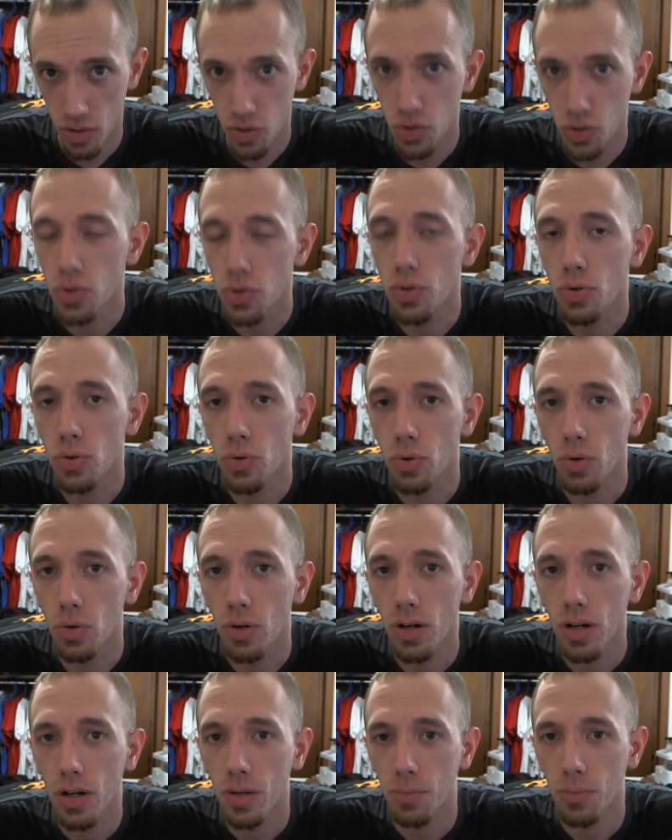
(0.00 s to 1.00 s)
to
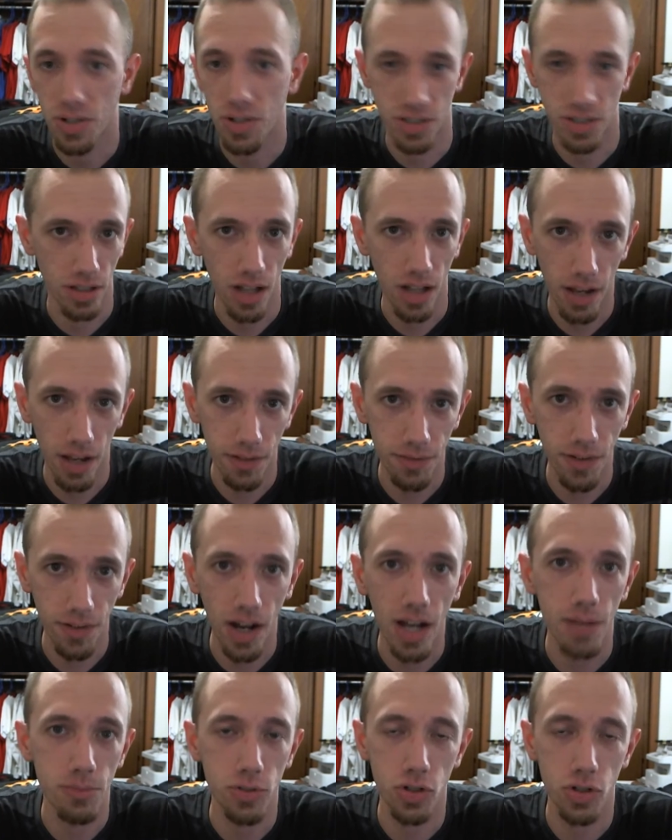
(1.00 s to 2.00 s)
prison life,
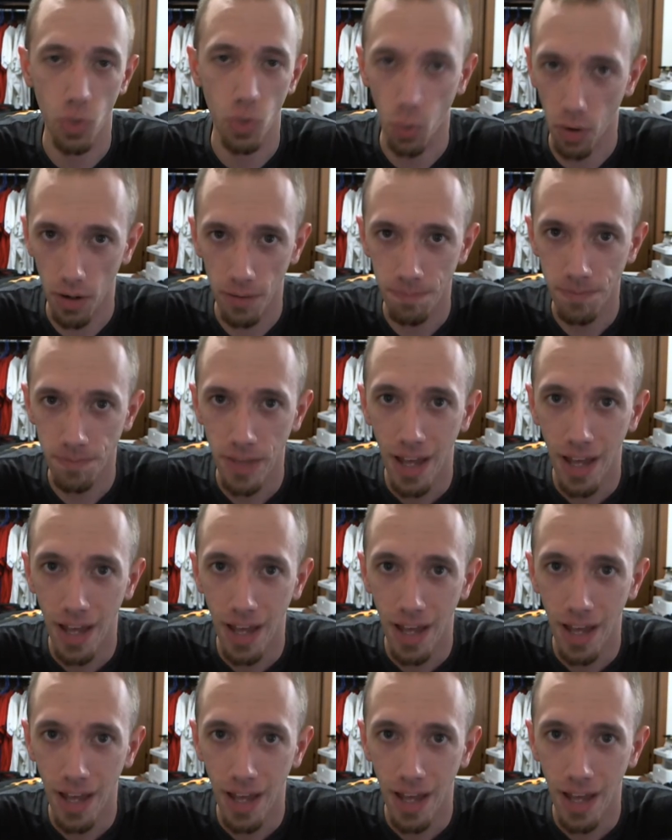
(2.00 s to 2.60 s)
I'm sure.